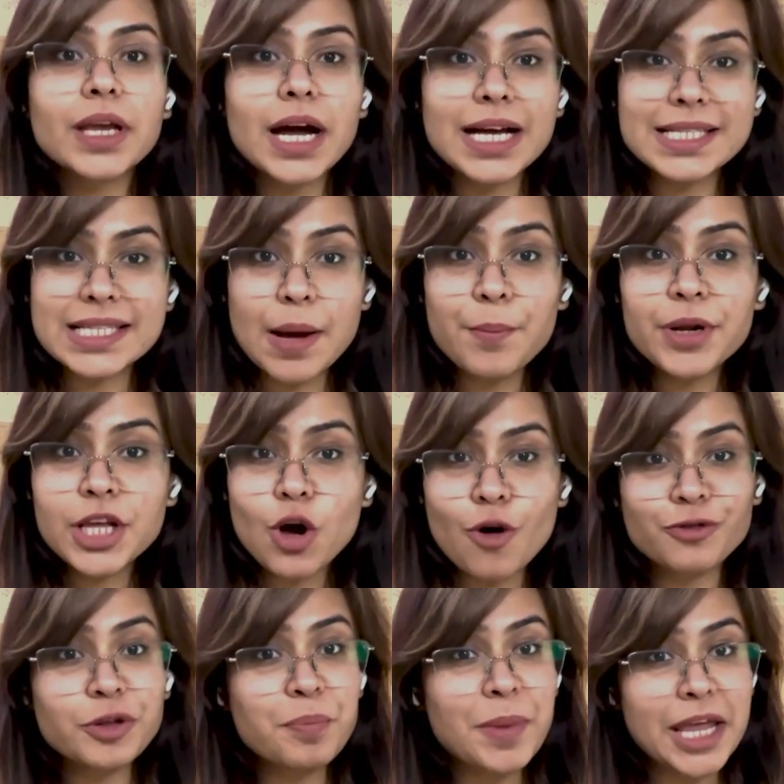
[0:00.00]
a summary of
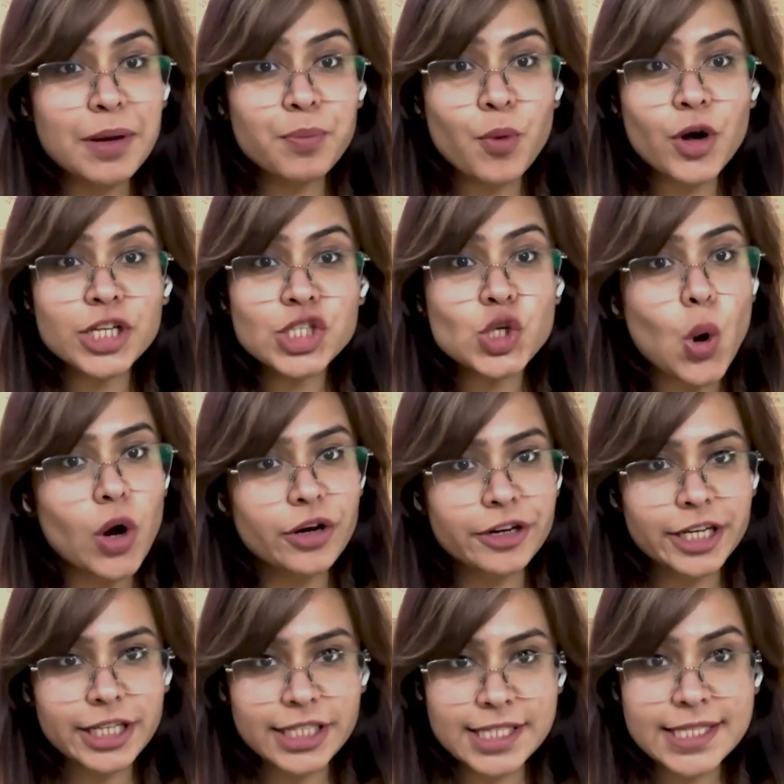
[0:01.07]
the main points
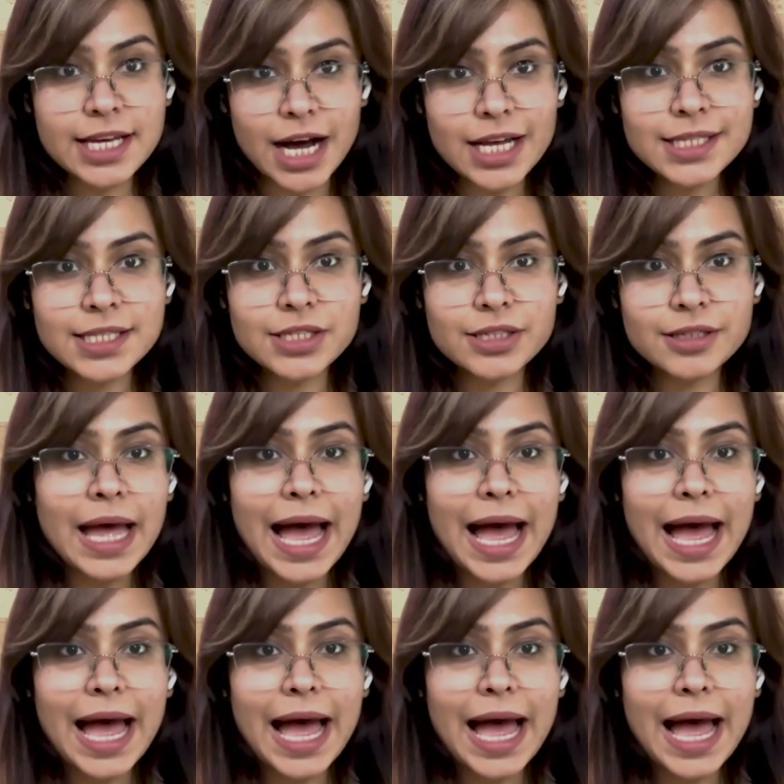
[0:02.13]
already discussed,